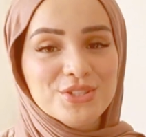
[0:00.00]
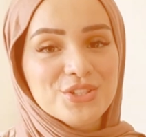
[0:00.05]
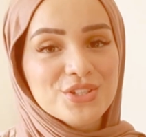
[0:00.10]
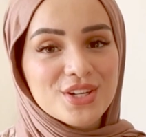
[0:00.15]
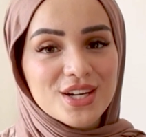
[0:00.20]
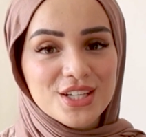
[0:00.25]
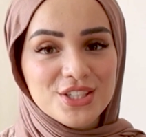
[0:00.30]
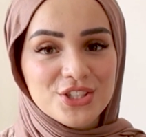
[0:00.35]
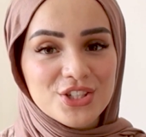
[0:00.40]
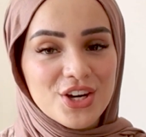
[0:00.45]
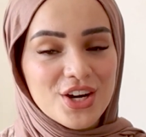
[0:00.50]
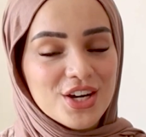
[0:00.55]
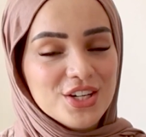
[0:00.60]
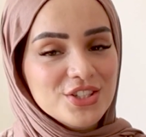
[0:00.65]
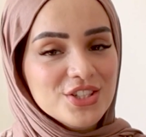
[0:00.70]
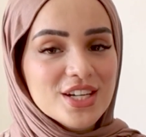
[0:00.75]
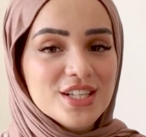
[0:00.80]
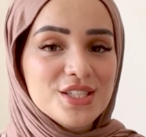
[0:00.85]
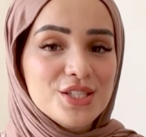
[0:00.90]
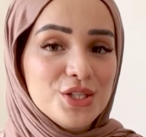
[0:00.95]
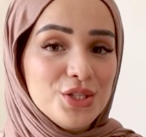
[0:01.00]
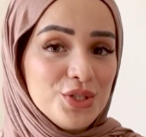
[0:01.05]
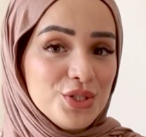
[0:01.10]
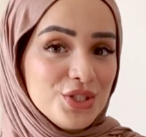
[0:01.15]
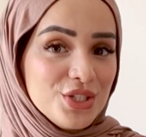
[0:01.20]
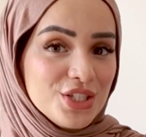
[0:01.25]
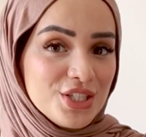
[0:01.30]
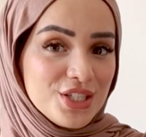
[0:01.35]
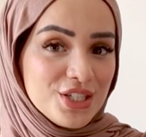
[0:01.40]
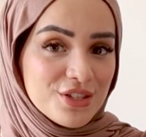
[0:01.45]
much should I charge as a
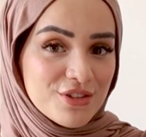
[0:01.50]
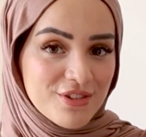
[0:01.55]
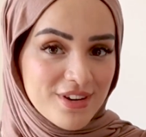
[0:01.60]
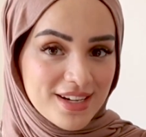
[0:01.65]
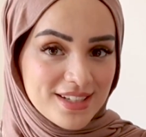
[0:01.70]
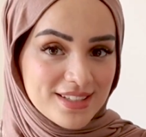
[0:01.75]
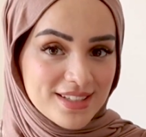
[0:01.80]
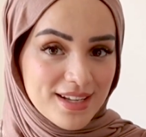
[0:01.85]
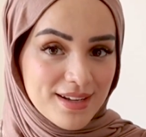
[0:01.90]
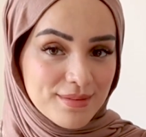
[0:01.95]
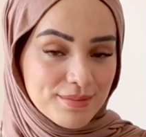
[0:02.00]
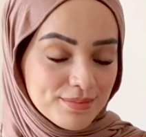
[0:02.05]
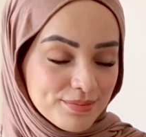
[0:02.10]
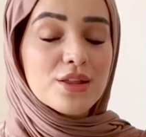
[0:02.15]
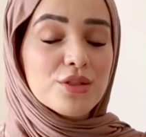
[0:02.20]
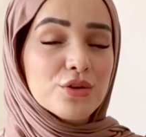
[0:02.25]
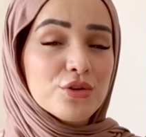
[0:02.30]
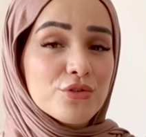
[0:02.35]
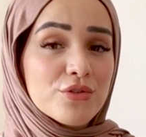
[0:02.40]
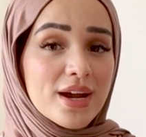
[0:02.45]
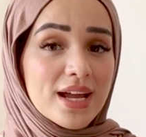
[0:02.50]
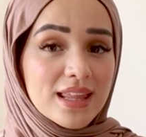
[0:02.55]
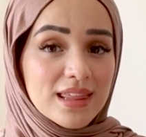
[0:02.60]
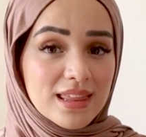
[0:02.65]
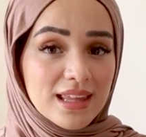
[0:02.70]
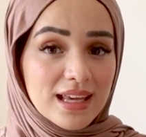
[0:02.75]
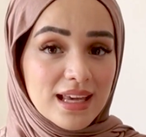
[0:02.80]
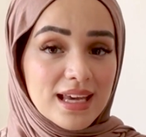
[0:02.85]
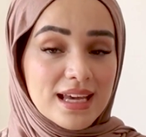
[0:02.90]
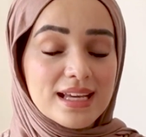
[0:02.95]
UGC creator? Now, the
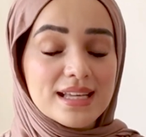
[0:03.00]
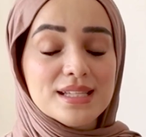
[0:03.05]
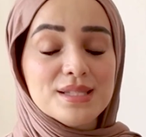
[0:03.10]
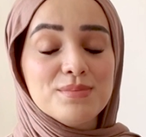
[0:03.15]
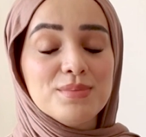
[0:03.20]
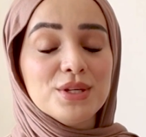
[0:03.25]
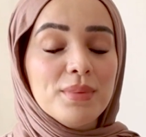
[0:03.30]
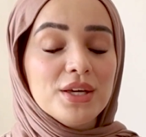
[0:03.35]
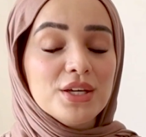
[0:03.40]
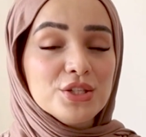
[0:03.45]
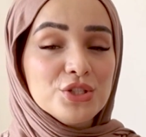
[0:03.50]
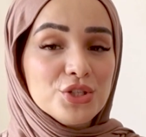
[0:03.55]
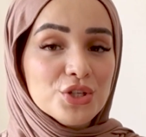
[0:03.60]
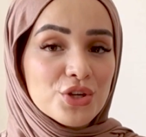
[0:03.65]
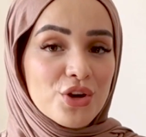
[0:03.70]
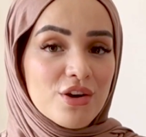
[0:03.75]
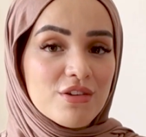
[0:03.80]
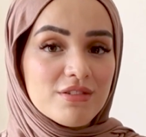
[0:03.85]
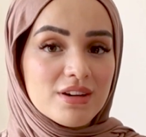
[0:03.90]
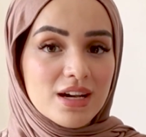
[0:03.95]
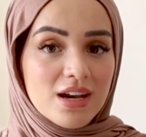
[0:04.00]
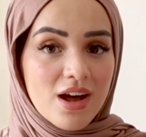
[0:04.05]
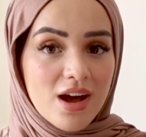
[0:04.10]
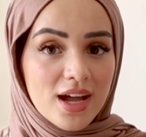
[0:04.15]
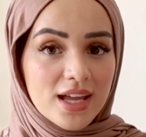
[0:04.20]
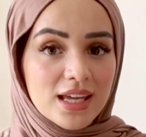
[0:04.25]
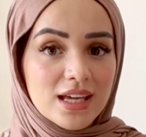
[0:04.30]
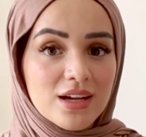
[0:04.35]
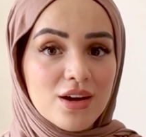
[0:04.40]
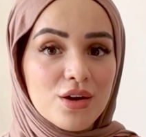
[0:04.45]
great thing is, because you're not
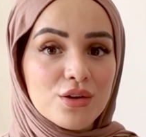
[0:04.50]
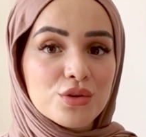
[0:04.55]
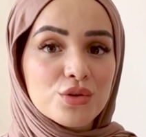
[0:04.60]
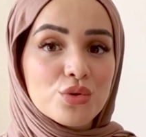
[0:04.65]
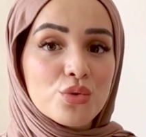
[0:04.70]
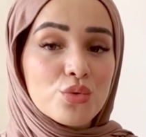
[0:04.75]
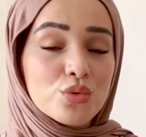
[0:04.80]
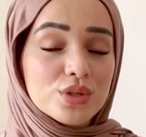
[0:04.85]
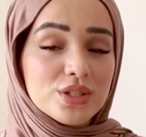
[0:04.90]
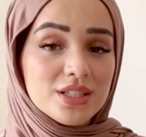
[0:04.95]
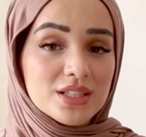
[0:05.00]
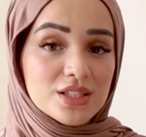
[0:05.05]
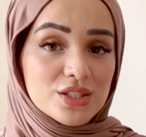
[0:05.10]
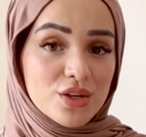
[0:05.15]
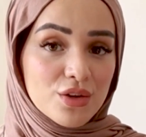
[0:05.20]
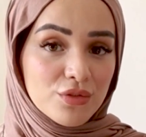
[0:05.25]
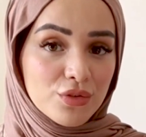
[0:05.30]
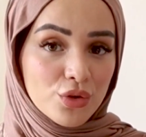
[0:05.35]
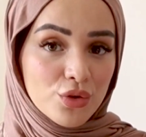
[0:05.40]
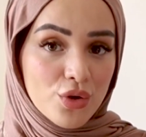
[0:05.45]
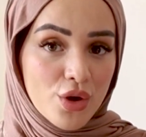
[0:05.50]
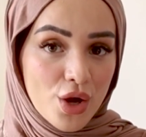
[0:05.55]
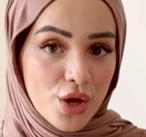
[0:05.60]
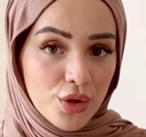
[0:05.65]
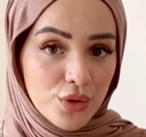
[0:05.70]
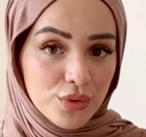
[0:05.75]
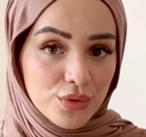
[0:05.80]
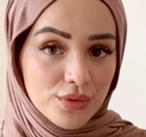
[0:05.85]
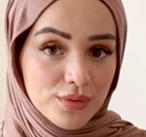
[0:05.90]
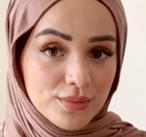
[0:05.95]
relying on an audience of your
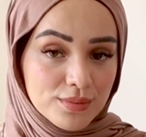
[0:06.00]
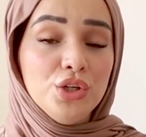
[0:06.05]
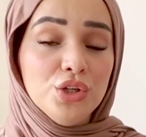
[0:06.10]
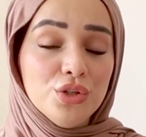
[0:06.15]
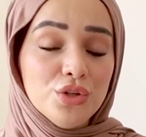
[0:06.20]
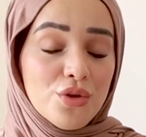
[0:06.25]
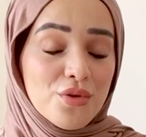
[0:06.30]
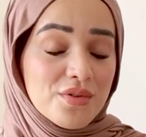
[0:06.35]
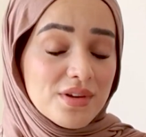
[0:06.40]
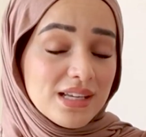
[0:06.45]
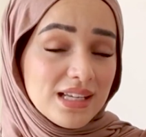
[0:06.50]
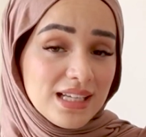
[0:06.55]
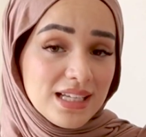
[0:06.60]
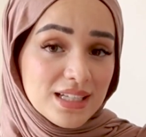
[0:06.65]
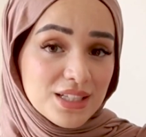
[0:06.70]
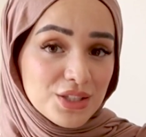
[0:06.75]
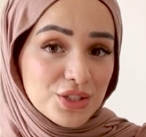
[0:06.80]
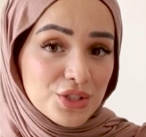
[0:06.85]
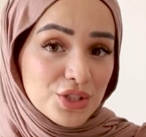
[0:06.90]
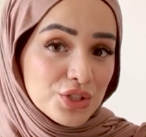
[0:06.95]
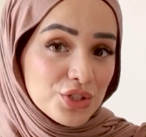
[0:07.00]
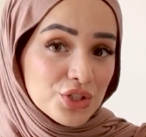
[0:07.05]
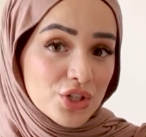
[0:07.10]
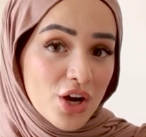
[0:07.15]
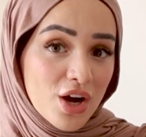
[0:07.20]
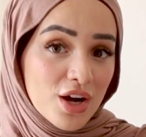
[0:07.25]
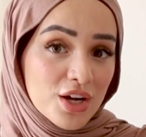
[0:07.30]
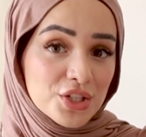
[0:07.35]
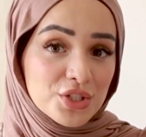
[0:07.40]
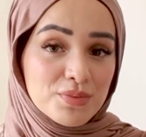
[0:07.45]
own, you don't need to
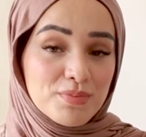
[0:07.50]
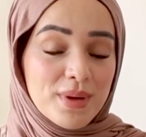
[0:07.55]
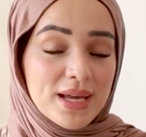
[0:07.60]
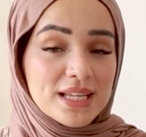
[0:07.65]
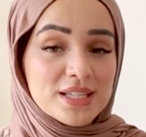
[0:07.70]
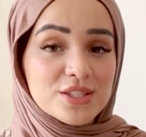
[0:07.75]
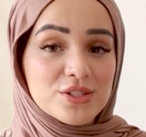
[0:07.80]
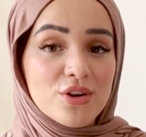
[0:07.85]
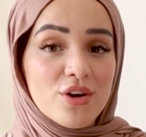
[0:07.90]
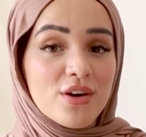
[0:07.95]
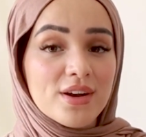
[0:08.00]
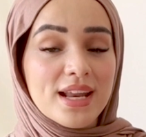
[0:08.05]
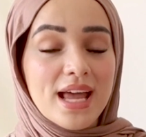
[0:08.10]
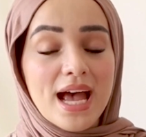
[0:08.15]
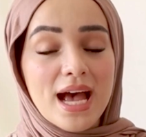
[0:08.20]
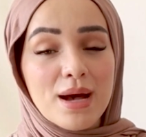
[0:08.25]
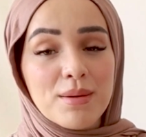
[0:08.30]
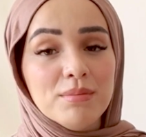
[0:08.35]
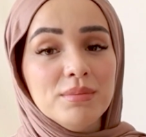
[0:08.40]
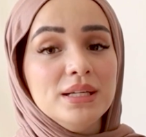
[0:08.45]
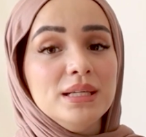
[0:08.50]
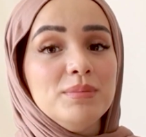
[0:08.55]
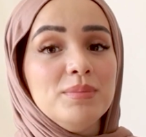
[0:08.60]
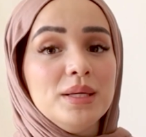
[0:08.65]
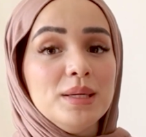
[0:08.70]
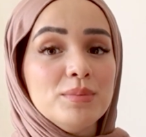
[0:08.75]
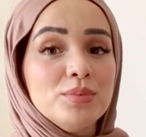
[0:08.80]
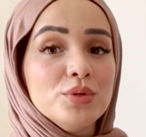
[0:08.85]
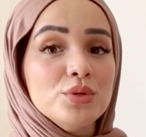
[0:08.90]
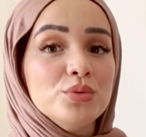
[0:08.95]
charge based on how many
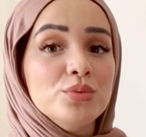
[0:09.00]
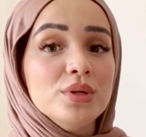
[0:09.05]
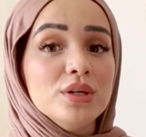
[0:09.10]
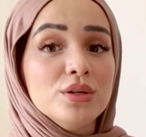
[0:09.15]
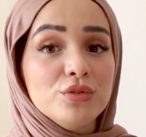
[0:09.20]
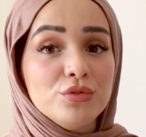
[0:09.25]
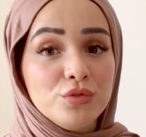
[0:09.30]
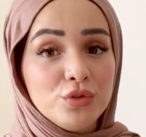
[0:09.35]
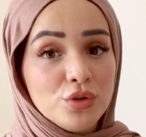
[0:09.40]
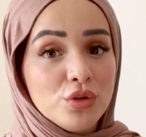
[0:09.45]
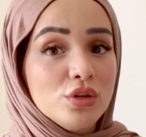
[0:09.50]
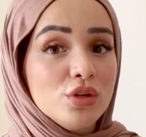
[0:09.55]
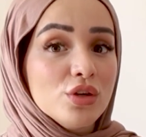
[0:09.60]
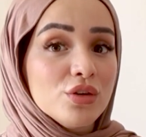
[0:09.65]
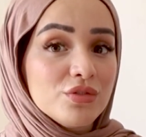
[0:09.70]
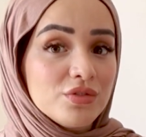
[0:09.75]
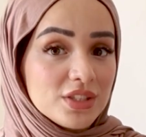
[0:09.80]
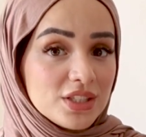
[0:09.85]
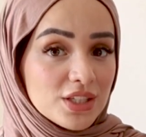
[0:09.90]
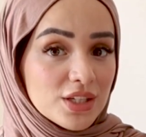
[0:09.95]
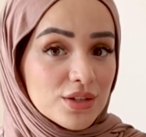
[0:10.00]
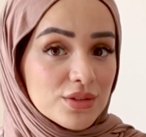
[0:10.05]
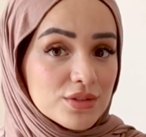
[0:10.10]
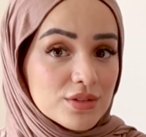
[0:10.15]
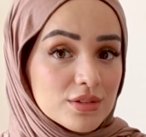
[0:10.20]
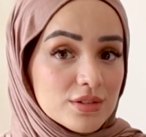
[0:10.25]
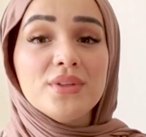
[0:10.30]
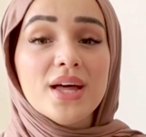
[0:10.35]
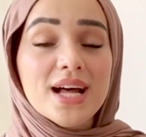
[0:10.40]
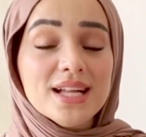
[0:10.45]
people will view your
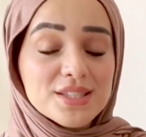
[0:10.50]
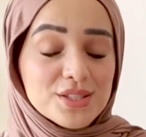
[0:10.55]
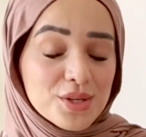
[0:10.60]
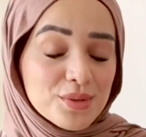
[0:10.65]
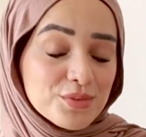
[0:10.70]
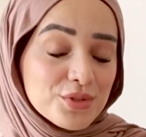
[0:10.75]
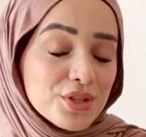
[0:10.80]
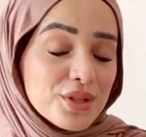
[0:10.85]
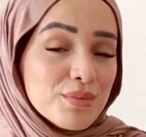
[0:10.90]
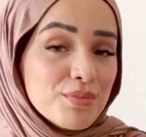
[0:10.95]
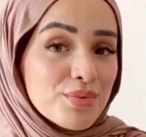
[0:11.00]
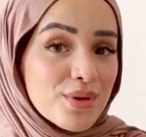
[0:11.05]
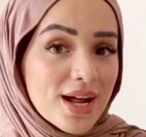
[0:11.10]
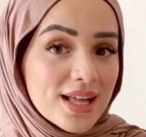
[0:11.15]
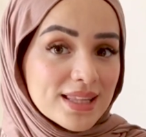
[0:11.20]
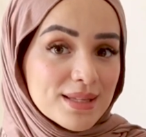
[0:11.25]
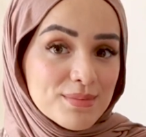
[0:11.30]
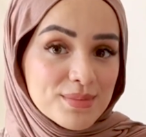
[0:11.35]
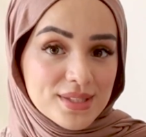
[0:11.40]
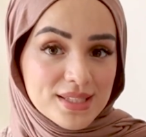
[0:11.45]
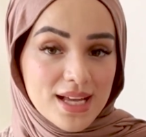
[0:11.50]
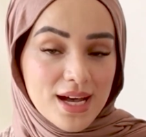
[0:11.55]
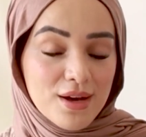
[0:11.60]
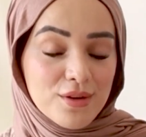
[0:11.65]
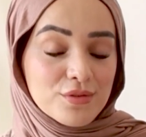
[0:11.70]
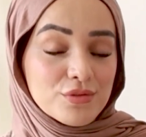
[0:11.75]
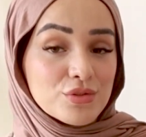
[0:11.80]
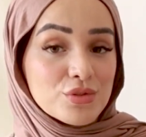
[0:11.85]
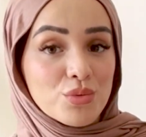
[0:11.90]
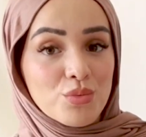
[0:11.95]
videos. That's up to the brand
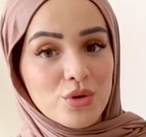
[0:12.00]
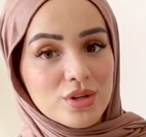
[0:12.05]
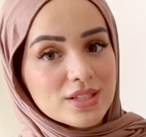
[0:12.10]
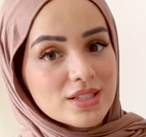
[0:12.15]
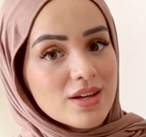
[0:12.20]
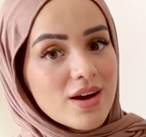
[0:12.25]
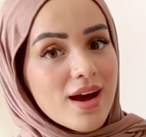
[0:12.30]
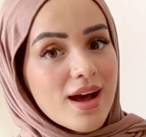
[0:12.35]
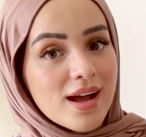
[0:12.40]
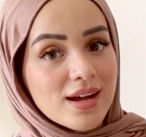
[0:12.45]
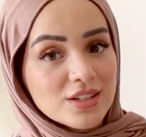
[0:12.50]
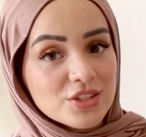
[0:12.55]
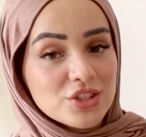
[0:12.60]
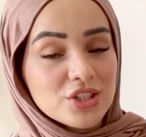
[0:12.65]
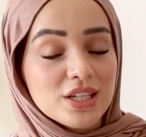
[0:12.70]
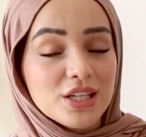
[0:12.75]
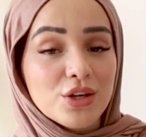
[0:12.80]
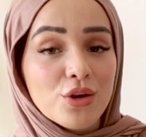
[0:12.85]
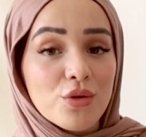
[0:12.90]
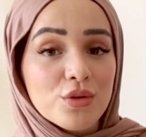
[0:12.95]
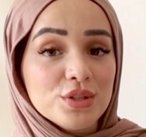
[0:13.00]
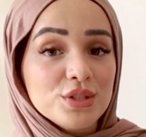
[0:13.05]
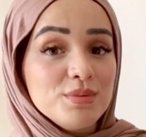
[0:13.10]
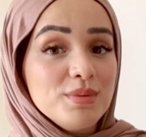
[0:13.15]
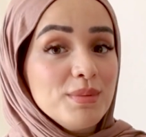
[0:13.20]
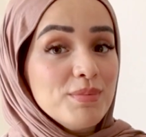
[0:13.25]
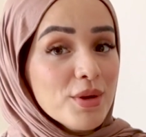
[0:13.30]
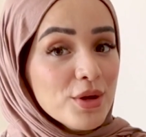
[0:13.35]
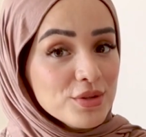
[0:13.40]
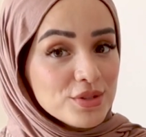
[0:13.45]
themselves, the ones that are actually going to
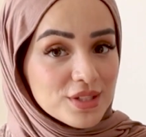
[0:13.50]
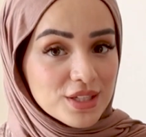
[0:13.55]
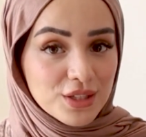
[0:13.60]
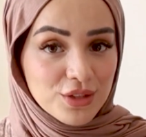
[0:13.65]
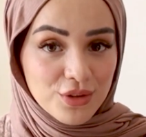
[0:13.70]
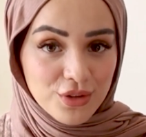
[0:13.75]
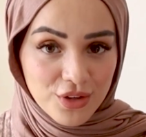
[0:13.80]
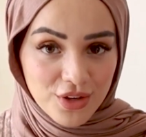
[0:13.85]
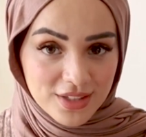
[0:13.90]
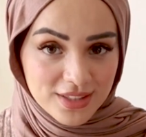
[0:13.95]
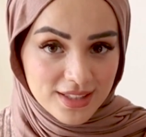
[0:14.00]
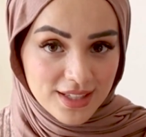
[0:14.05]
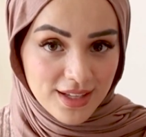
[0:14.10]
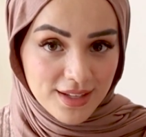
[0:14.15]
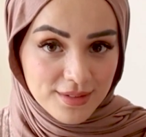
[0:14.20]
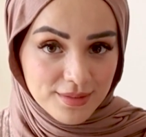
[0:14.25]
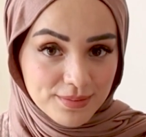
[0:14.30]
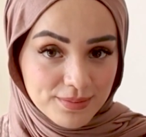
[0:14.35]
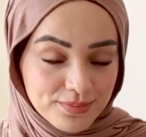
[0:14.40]
be posting your content.